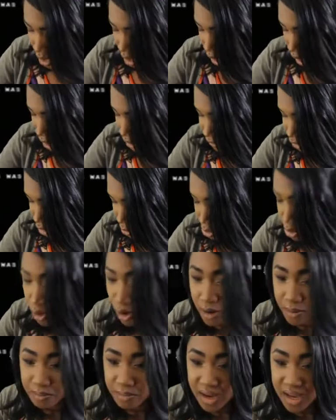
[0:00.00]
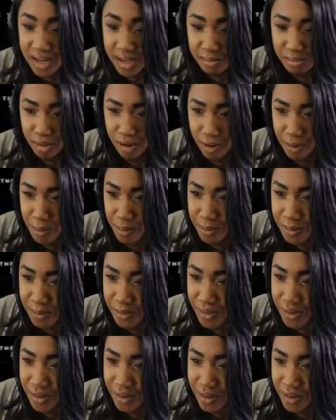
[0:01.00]
have an important meeting, bro.
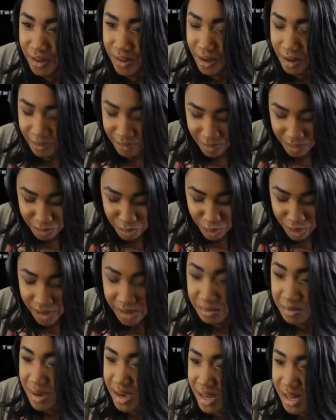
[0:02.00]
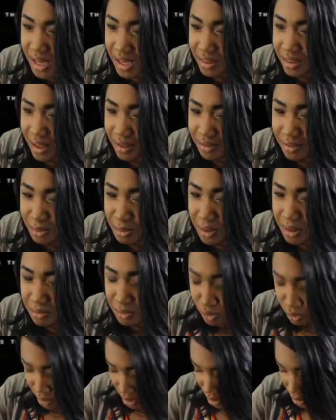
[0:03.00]
I have an important meeting, that's what
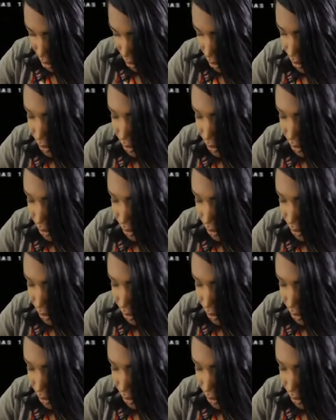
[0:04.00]
I'm doing.